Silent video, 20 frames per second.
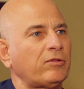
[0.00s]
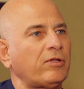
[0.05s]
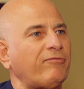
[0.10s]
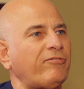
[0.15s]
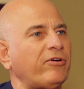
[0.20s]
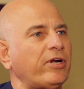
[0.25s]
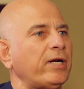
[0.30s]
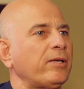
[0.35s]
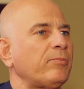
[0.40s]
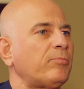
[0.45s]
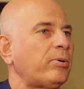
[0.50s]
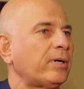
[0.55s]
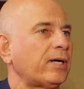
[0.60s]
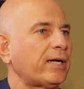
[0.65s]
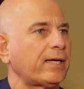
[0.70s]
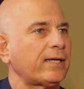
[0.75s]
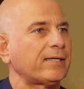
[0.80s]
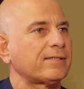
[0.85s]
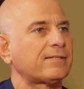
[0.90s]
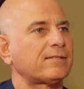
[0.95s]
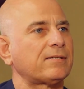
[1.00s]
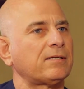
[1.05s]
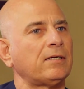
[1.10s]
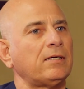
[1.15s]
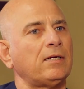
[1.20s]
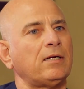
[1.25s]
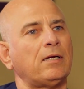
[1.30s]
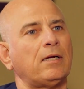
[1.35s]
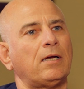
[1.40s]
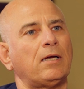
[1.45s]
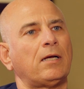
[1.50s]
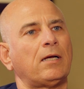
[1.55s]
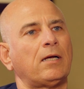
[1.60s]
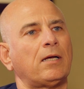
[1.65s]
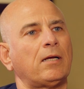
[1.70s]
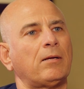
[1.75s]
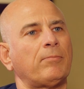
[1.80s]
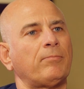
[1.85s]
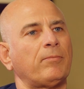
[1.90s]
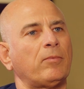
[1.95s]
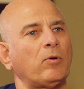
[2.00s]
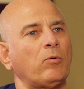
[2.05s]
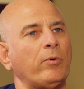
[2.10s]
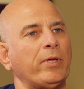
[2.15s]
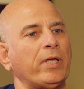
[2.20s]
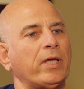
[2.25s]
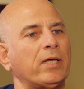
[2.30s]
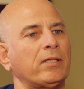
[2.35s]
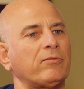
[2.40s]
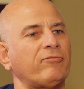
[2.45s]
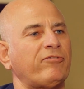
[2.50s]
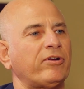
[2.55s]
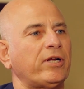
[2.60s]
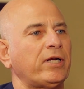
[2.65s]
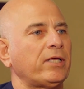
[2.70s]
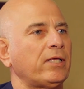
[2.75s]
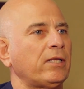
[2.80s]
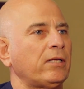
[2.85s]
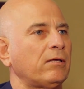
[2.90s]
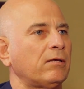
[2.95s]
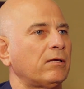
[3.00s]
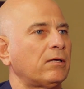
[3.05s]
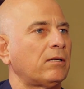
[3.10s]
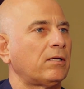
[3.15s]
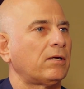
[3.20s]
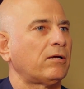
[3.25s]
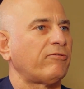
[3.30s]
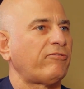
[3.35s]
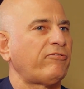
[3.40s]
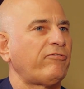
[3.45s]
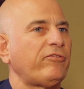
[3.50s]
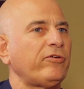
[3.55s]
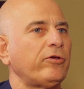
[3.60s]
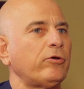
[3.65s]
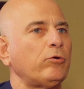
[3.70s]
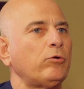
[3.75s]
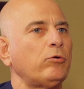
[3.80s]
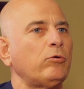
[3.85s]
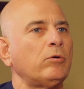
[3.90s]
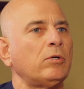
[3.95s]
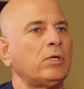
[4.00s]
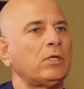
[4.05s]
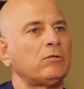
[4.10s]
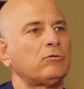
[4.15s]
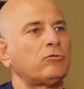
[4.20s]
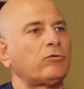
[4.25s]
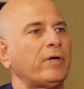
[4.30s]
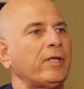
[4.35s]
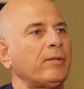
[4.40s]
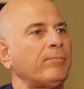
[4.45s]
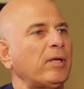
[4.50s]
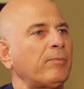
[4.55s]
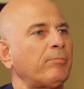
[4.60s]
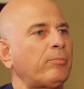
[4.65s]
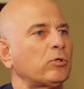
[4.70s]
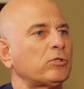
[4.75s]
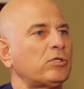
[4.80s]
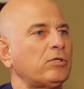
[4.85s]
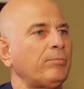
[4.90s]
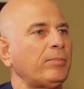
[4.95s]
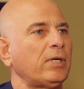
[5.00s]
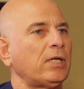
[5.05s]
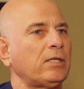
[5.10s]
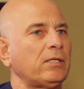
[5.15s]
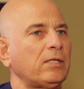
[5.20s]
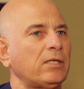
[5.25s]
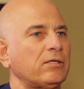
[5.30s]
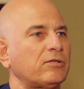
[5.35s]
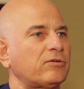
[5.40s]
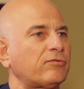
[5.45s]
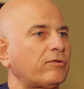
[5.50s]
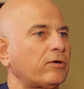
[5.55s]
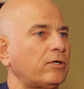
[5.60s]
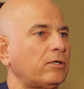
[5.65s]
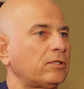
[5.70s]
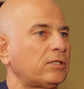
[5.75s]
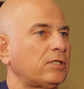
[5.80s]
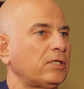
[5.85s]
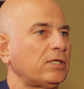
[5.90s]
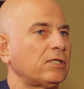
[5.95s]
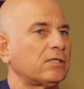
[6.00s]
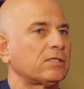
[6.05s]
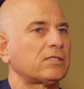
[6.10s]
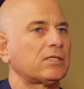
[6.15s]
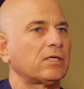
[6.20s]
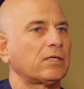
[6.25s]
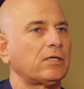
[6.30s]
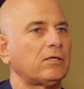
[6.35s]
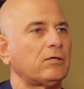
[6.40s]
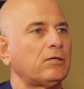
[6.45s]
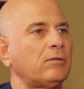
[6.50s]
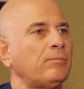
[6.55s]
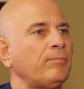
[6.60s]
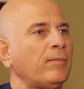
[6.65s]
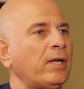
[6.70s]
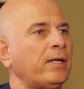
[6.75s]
the very past, we had very few treatment possibilities 30 years ago,